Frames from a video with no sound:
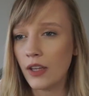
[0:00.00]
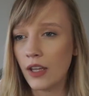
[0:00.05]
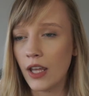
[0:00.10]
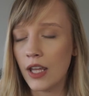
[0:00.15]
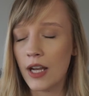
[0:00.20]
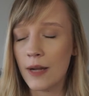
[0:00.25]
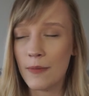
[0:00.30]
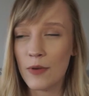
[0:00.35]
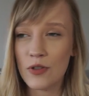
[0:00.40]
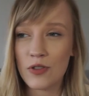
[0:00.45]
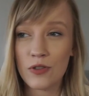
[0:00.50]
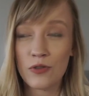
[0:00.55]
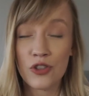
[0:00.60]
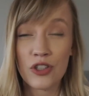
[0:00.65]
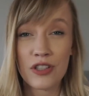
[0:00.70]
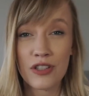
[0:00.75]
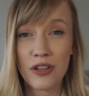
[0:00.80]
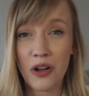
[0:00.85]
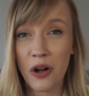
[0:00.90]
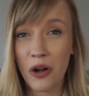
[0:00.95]
And I'm also
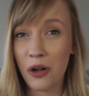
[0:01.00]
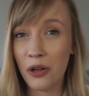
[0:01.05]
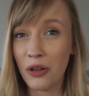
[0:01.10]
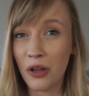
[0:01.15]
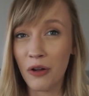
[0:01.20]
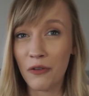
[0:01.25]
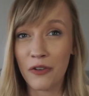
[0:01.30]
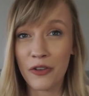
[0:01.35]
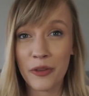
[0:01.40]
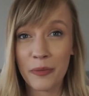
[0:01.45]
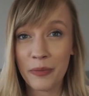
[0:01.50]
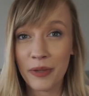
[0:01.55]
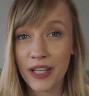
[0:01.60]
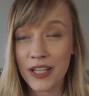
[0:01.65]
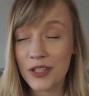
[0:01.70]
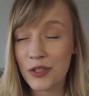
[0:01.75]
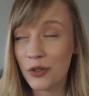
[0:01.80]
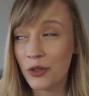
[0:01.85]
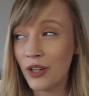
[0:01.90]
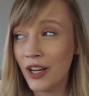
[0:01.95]
just all over the
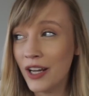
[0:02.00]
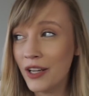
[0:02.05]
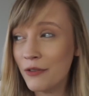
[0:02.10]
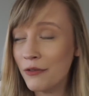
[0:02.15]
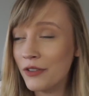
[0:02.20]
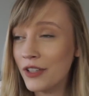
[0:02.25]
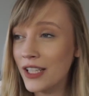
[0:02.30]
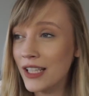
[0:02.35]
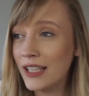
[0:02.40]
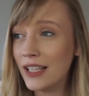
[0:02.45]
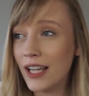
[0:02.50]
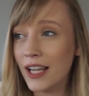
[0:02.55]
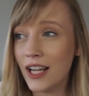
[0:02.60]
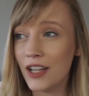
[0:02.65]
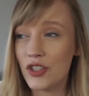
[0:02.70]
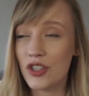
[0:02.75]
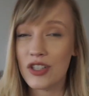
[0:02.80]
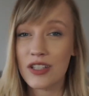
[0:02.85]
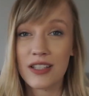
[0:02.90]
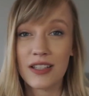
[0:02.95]
place creatively. Like, I
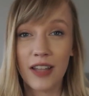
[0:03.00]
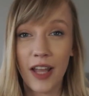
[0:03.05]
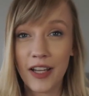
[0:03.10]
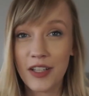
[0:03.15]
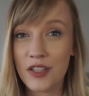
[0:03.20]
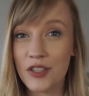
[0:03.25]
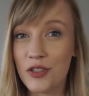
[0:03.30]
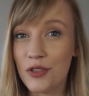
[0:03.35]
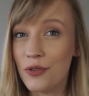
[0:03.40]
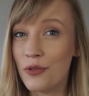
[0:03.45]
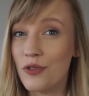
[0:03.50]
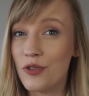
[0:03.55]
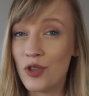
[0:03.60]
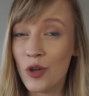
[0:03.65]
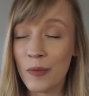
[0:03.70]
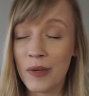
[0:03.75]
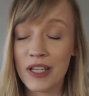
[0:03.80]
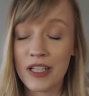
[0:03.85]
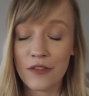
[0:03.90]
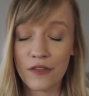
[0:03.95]
just like to do
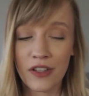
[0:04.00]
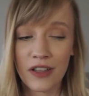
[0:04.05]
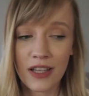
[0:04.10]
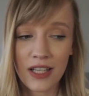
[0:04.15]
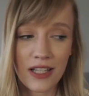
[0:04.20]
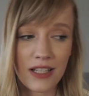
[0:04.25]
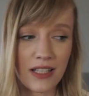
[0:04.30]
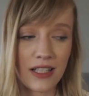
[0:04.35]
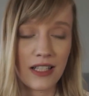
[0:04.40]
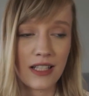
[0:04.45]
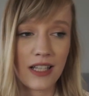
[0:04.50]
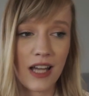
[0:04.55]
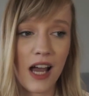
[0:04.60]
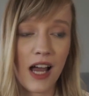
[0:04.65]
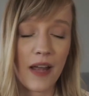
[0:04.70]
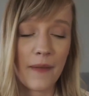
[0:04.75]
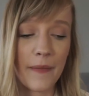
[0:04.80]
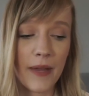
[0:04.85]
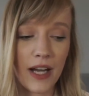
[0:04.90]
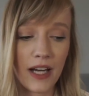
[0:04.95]
so many different things at a
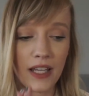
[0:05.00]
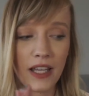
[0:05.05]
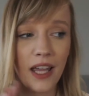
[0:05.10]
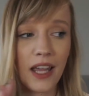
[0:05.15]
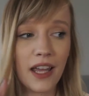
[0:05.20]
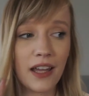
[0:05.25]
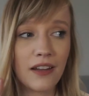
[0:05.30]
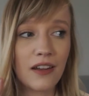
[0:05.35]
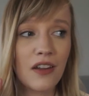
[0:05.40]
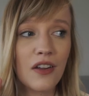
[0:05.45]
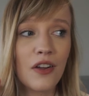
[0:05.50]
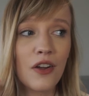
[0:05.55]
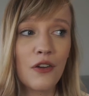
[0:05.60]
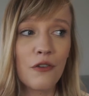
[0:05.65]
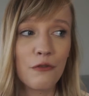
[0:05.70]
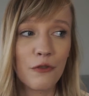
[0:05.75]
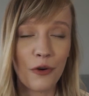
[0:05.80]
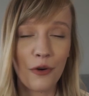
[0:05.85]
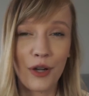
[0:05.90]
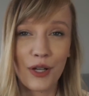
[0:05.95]
time, and I can't
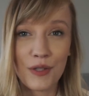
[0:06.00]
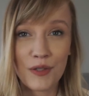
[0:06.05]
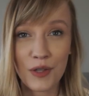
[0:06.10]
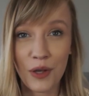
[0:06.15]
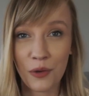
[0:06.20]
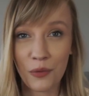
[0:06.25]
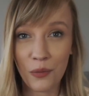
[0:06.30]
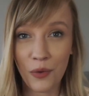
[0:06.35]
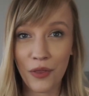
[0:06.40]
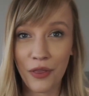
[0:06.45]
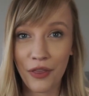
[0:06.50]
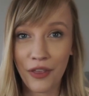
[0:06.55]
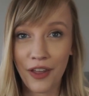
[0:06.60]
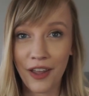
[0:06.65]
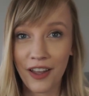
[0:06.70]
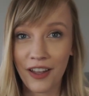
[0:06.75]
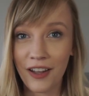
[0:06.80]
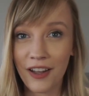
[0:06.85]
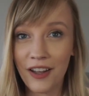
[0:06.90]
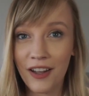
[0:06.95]
focus on one
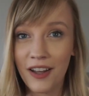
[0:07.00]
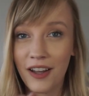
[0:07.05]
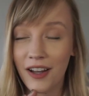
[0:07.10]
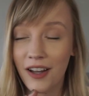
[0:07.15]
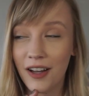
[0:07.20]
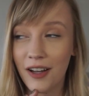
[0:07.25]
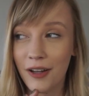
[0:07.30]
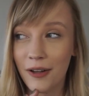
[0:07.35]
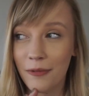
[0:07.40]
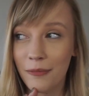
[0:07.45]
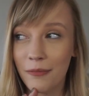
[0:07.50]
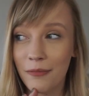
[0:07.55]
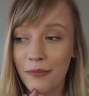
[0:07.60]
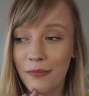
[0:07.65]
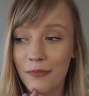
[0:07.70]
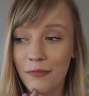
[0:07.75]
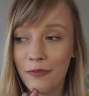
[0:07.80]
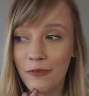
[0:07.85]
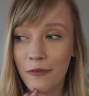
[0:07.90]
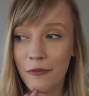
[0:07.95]
thing um,
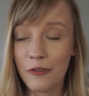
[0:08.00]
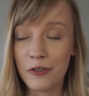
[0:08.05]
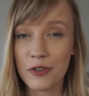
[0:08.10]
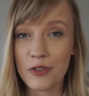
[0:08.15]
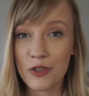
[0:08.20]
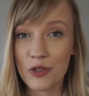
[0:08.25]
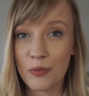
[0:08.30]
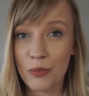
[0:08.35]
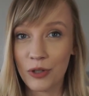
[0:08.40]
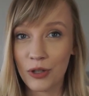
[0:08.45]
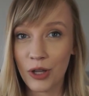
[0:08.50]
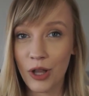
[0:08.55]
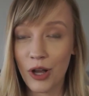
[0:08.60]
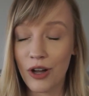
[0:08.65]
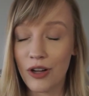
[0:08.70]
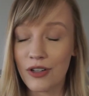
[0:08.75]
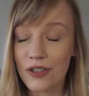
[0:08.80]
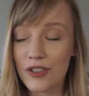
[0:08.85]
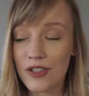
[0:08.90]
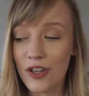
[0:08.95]
for super
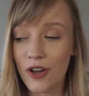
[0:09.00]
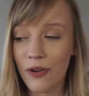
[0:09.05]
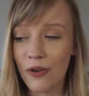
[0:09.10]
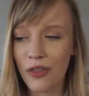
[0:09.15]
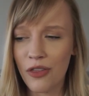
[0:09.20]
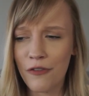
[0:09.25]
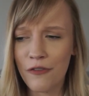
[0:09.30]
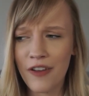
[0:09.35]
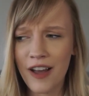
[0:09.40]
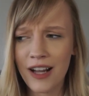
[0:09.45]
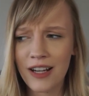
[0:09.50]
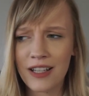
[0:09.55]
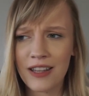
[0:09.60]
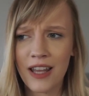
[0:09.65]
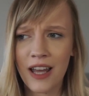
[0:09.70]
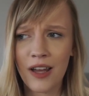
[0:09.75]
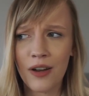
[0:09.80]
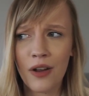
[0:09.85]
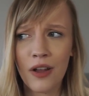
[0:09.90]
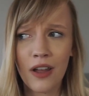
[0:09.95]
long. So the fact
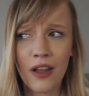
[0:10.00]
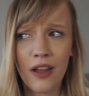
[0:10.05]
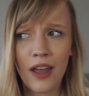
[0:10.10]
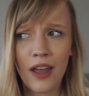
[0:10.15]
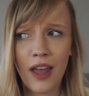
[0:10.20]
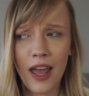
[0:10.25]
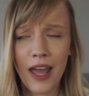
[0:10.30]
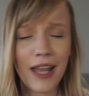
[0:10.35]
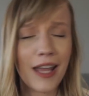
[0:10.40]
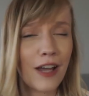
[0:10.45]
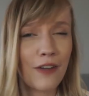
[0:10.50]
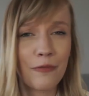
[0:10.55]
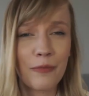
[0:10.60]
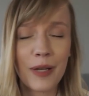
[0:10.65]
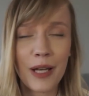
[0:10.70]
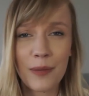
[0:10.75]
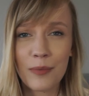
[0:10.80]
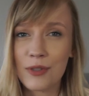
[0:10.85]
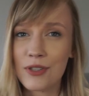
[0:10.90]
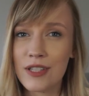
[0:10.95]
that, A, I've
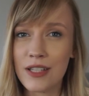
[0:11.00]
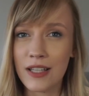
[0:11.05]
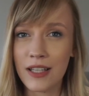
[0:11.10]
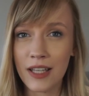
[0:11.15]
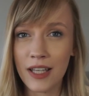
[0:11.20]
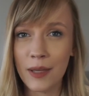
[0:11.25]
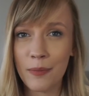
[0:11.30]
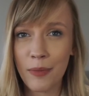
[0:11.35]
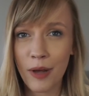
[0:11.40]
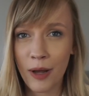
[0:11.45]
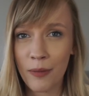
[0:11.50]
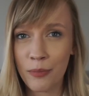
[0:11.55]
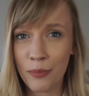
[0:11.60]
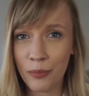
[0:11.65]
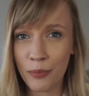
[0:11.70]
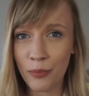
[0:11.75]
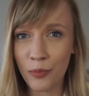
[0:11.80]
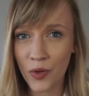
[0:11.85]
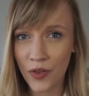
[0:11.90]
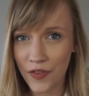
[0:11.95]
been able to keep up
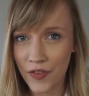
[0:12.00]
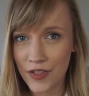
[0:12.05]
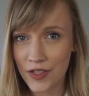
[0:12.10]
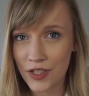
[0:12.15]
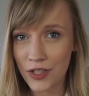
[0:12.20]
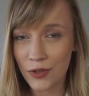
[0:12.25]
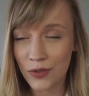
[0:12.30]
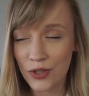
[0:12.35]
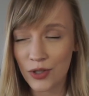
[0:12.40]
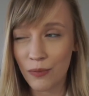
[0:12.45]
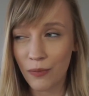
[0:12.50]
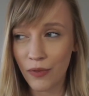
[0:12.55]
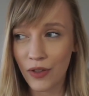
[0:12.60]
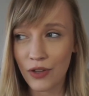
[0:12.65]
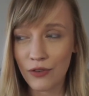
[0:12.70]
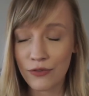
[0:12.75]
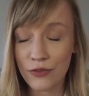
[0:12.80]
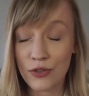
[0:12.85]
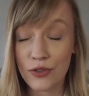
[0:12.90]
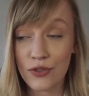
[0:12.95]
with this YouTube
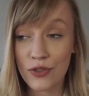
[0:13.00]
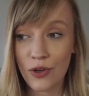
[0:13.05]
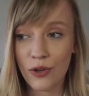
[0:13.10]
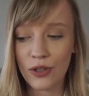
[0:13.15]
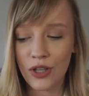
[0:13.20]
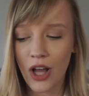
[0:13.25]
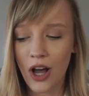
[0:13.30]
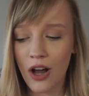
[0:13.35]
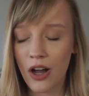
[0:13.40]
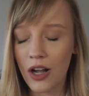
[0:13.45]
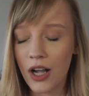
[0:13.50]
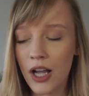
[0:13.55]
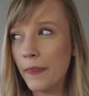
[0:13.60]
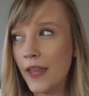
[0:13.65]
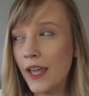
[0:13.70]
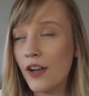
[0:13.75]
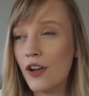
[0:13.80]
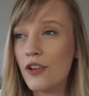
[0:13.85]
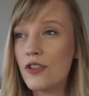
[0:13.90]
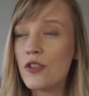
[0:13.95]
thing for so long,
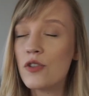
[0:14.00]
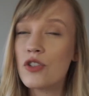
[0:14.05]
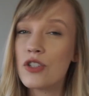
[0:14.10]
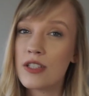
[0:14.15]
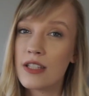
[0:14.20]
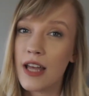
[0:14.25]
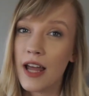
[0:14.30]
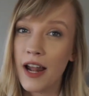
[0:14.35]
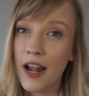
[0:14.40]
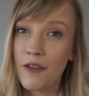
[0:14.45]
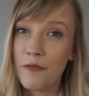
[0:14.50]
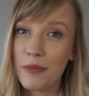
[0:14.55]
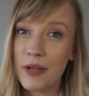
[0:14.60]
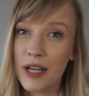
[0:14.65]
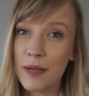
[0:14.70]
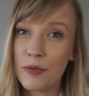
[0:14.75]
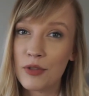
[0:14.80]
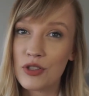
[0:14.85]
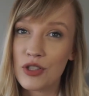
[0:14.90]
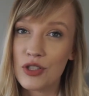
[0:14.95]
and also just that I've been
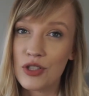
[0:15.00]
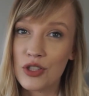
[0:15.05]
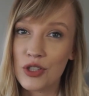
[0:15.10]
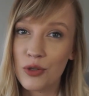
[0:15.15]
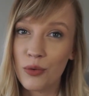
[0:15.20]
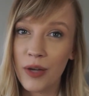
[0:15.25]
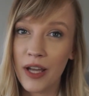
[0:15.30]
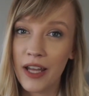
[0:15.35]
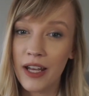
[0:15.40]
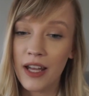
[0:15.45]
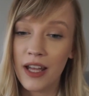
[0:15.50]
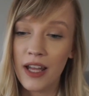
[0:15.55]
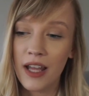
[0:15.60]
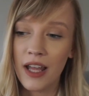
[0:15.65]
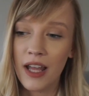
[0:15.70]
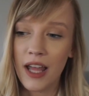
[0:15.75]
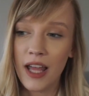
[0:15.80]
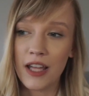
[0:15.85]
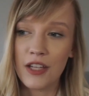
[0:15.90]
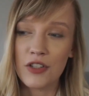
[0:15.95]
able to do it
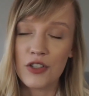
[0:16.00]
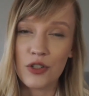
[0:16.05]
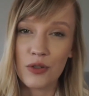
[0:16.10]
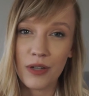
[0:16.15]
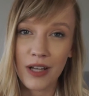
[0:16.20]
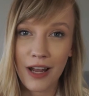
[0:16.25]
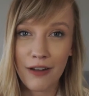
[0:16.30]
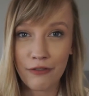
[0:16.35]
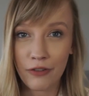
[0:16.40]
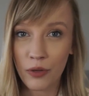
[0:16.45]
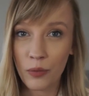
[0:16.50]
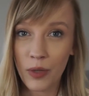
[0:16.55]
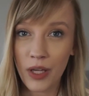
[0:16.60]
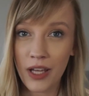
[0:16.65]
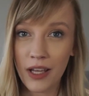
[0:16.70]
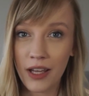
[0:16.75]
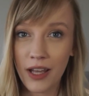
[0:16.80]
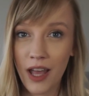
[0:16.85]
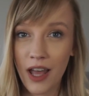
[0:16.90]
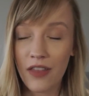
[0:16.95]
and do it every
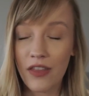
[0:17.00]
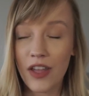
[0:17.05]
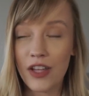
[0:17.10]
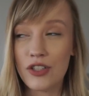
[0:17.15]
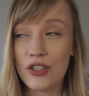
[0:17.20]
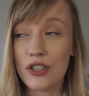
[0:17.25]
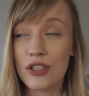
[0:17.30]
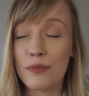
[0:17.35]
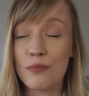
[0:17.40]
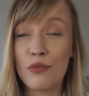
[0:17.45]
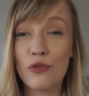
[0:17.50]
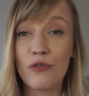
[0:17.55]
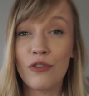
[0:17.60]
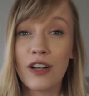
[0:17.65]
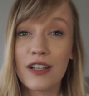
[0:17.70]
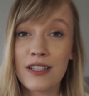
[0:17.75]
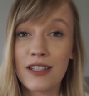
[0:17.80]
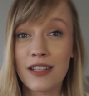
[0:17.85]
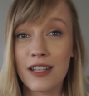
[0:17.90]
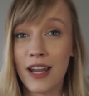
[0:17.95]
week and then just move
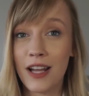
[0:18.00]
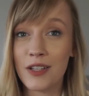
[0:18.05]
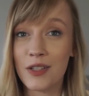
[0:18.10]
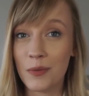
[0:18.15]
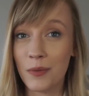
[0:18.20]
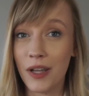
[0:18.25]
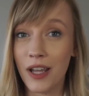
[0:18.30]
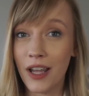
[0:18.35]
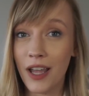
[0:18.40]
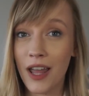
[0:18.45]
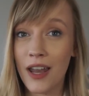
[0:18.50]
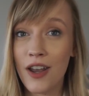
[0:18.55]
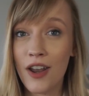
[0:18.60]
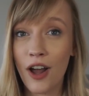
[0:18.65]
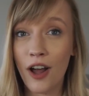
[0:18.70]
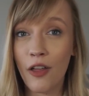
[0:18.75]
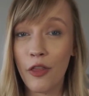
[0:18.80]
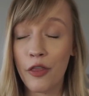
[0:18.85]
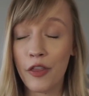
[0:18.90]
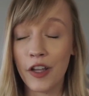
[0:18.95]
on to the next week and
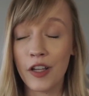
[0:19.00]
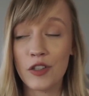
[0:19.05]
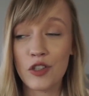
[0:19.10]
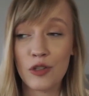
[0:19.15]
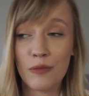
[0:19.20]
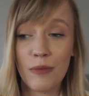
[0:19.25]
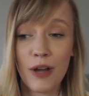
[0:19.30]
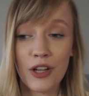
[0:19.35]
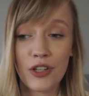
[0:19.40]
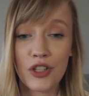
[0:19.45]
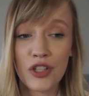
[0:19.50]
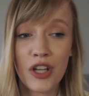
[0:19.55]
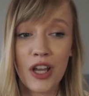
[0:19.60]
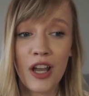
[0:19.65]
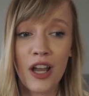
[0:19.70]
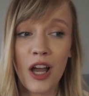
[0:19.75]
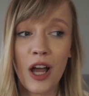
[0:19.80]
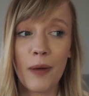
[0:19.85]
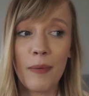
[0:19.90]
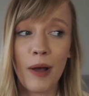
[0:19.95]
not think too much
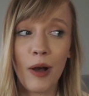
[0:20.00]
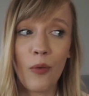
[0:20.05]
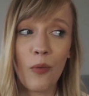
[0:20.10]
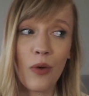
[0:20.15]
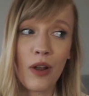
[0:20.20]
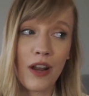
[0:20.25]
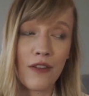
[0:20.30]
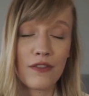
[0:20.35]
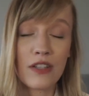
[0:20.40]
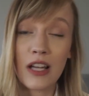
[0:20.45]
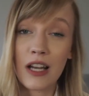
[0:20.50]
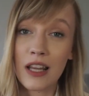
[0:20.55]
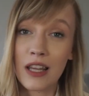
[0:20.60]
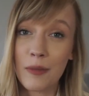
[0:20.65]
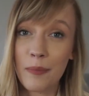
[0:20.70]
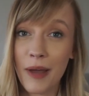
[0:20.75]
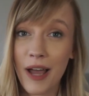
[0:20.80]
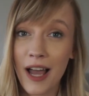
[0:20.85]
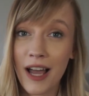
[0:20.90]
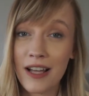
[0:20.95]
about what I've done in
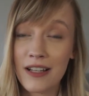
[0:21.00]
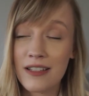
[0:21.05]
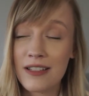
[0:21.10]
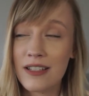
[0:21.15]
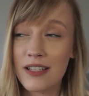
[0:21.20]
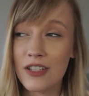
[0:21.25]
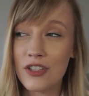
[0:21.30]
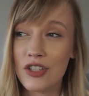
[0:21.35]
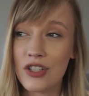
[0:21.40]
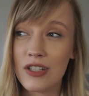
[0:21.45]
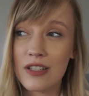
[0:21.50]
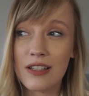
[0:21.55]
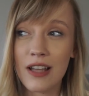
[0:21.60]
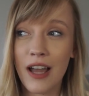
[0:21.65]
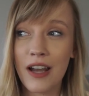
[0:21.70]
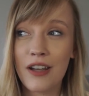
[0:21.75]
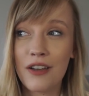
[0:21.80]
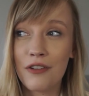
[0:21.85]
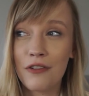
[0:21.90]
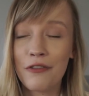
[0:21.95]
the past is just
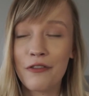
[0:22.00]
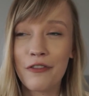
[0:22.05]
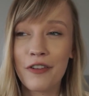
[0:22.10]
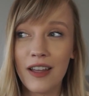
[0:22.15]
kind of